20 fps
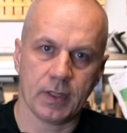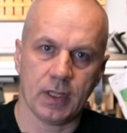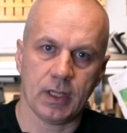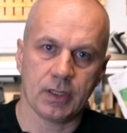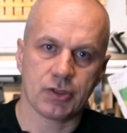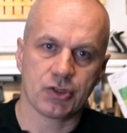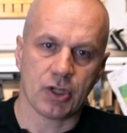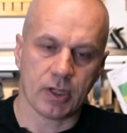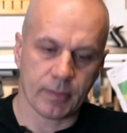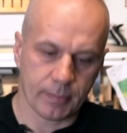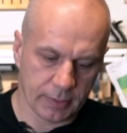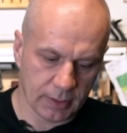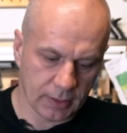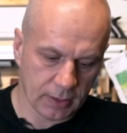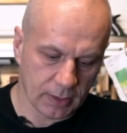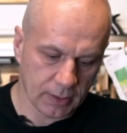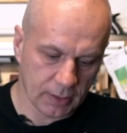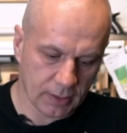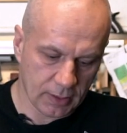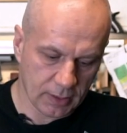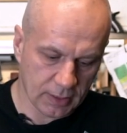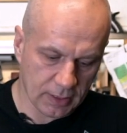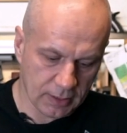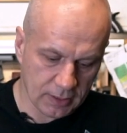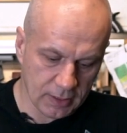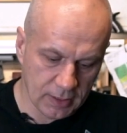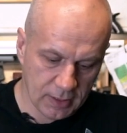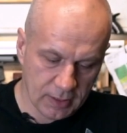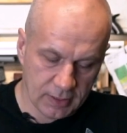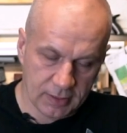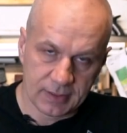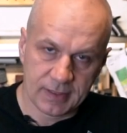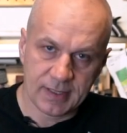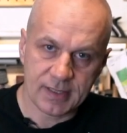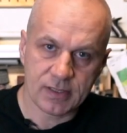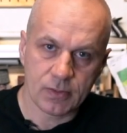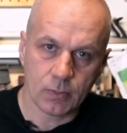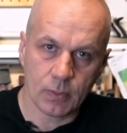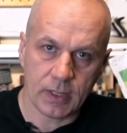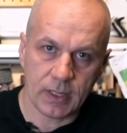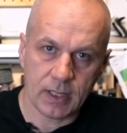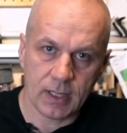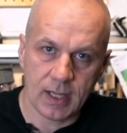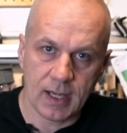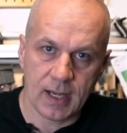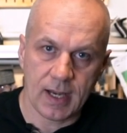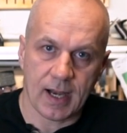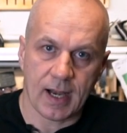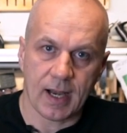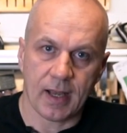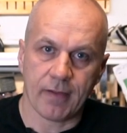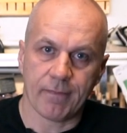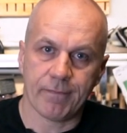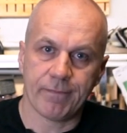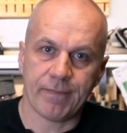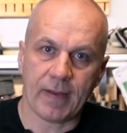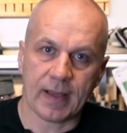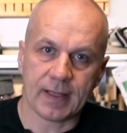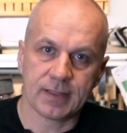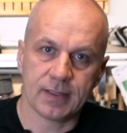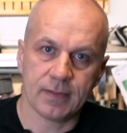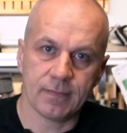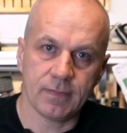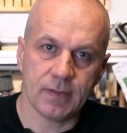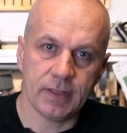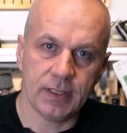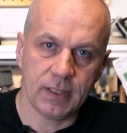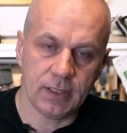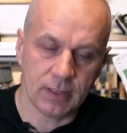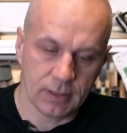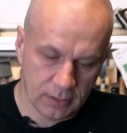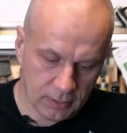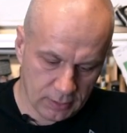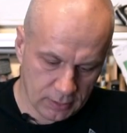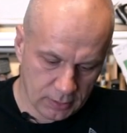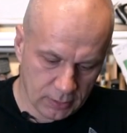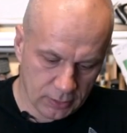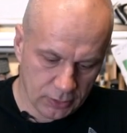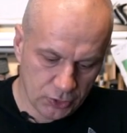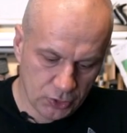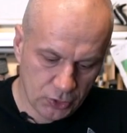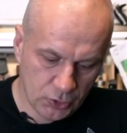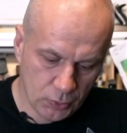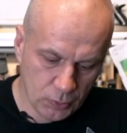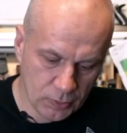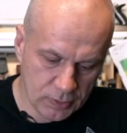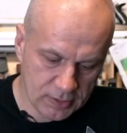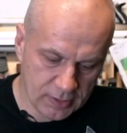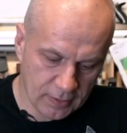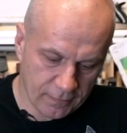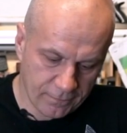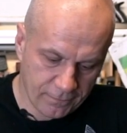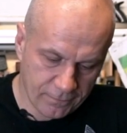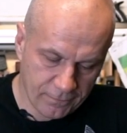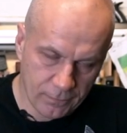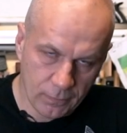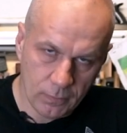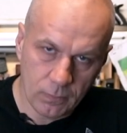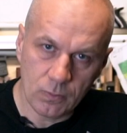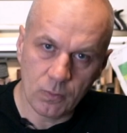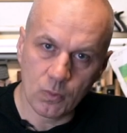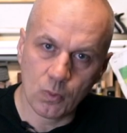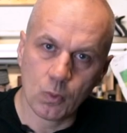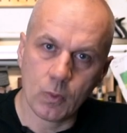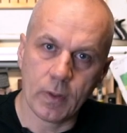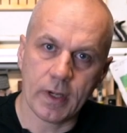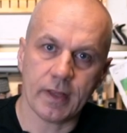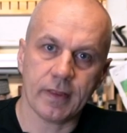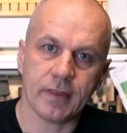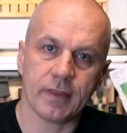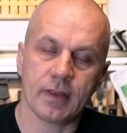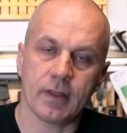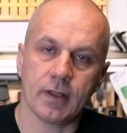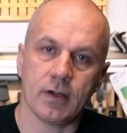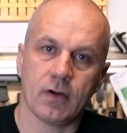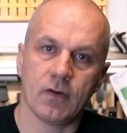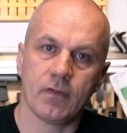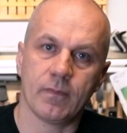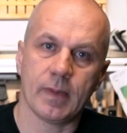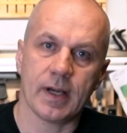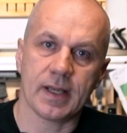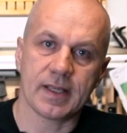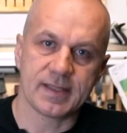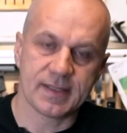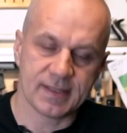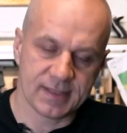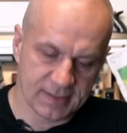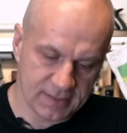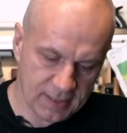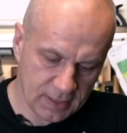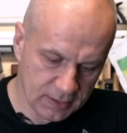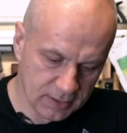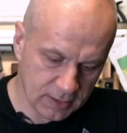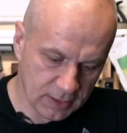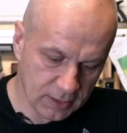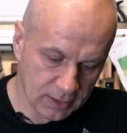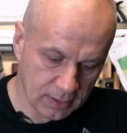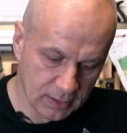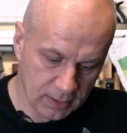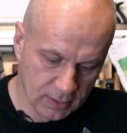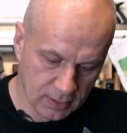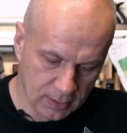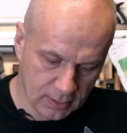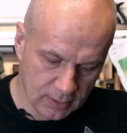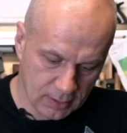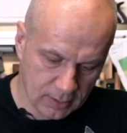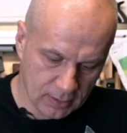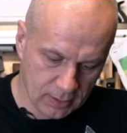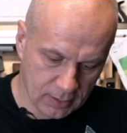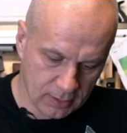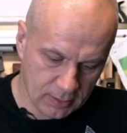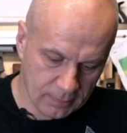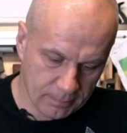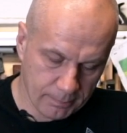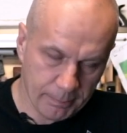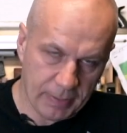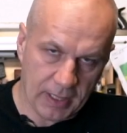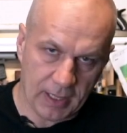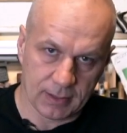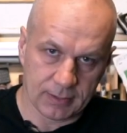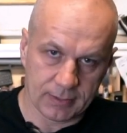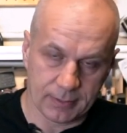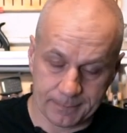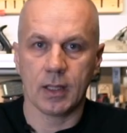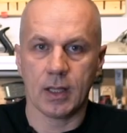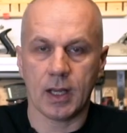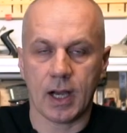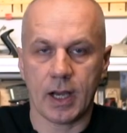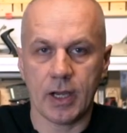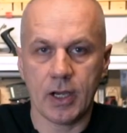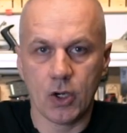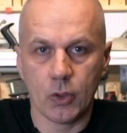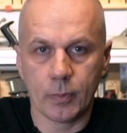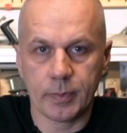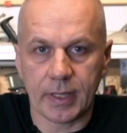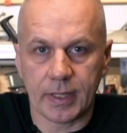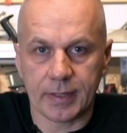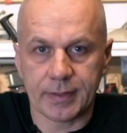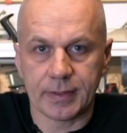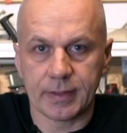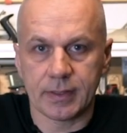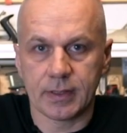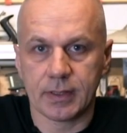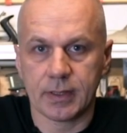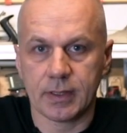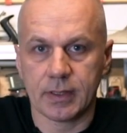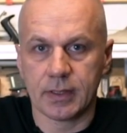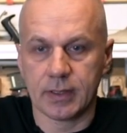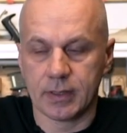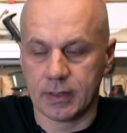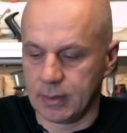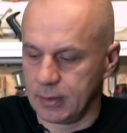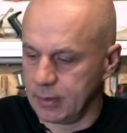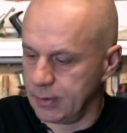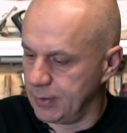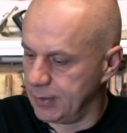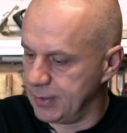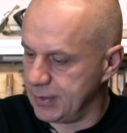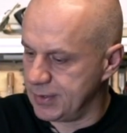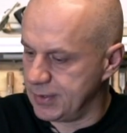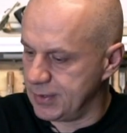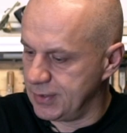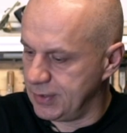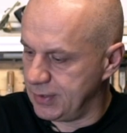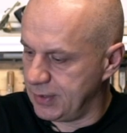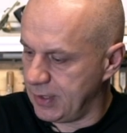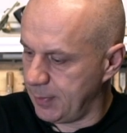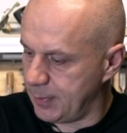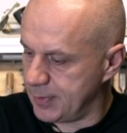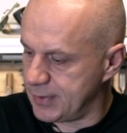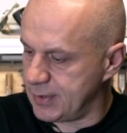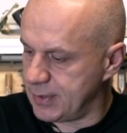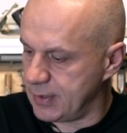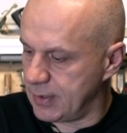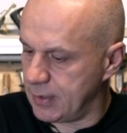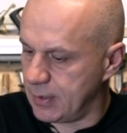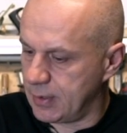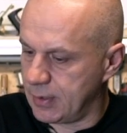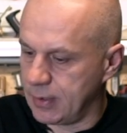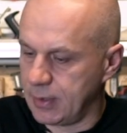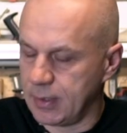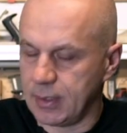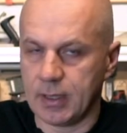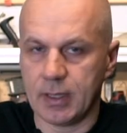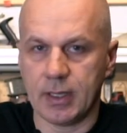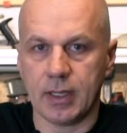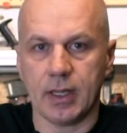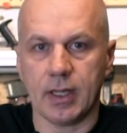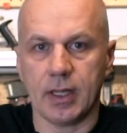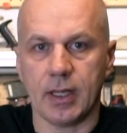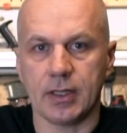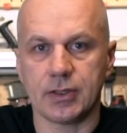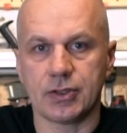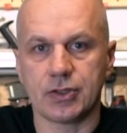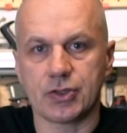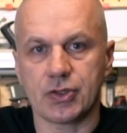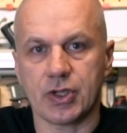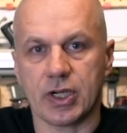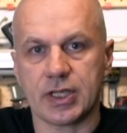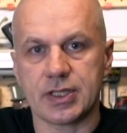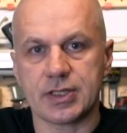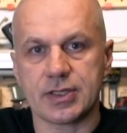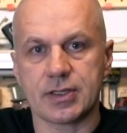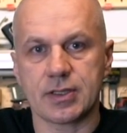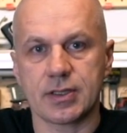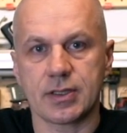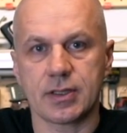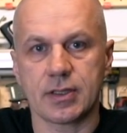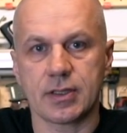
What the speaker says: and sharpening again. This way I effectively use the full width of my sanding belt. I hope that these tips and tricks